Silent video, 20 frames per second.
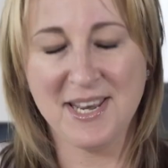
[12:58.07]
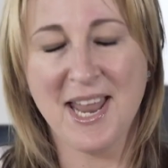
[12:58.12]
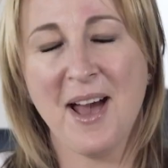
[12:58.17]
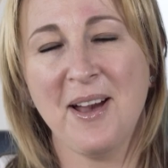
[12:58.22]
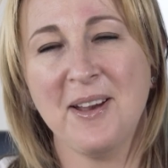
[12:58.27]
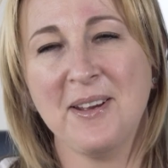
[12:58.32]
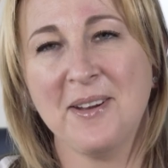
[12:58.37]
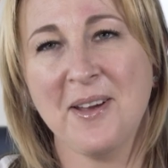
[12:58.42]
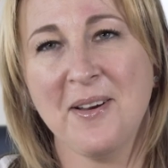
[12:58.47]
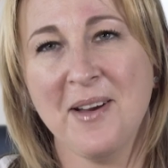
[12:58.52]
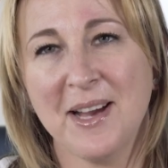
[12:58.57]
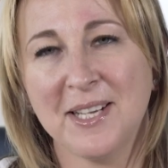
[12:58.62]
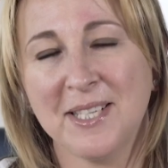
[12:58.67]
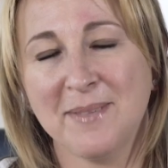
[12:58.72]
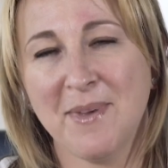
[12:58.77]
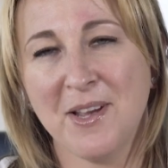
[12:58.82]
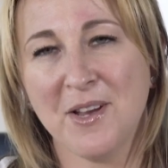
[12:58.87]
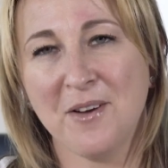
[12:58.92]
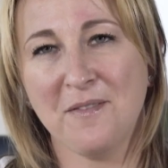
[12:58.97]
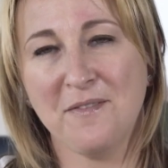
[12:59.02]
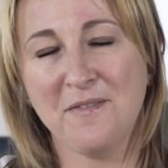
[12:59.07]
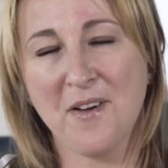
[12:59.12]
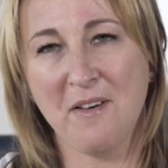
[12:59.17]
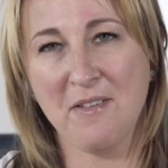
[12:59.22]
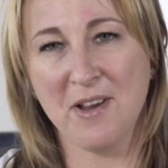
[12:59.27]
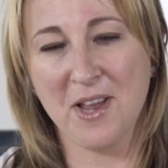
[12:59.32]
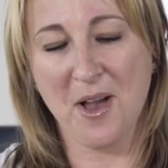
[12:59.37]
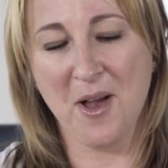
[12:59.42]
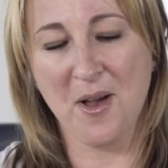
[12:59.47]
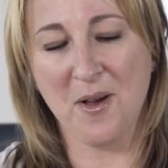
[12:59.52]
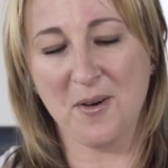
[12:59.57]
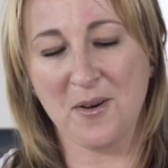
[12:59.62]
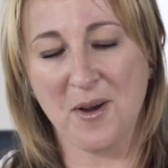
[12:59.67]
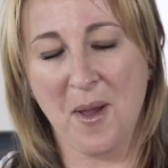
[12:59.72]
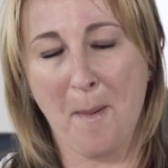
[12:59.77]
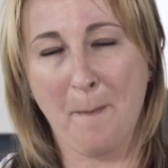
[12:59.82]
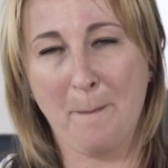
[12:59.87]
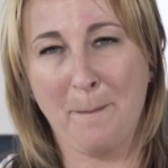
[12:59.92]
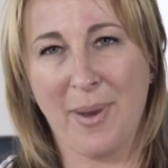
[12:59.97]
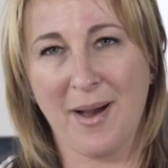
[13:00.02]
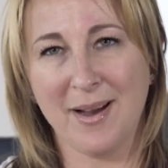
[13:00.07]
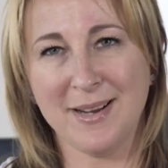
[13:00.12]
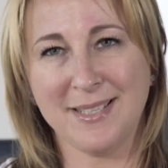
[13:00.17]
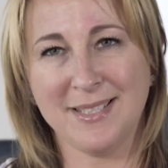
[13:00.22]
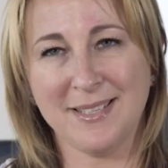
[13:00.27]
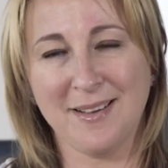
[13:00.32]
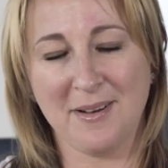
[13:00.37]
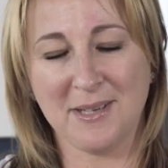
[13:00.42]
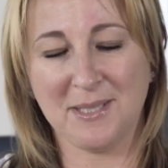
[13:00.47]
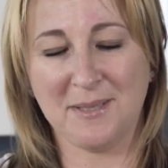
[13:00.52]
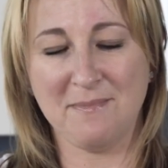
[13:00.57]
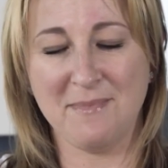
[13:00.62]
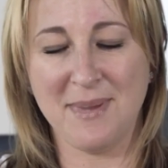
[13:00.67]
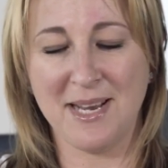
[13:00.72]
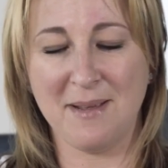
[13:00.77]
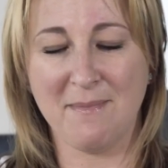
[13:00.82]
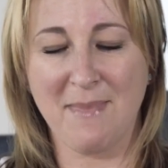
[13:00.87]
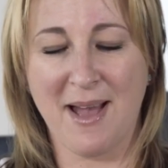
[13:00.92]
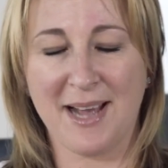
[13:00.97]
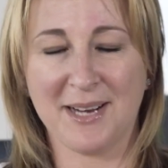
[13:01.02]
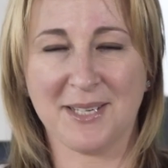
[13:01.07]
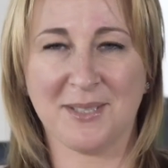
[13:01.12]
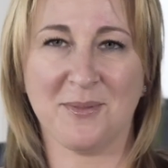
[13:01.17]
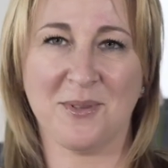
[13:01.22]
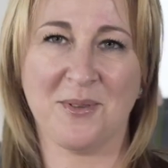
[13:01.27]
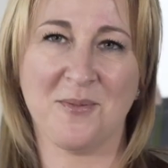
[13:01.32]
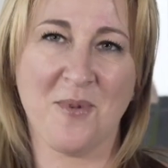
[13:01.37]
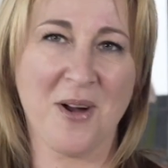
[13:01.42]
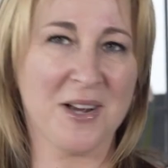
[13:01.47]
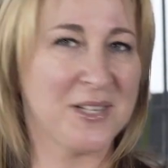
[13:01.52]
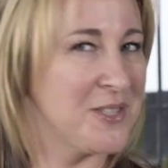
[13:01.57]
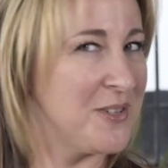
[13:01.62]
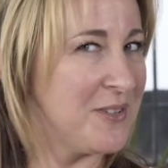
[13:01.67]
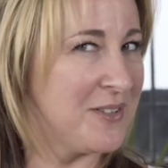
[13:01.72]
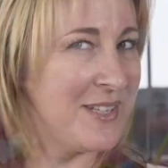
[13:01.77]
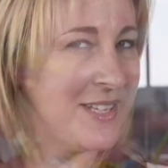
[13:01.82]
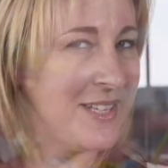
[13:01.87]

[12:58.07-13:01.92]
Now you know how to make your very own bite-sized mini Macs with a white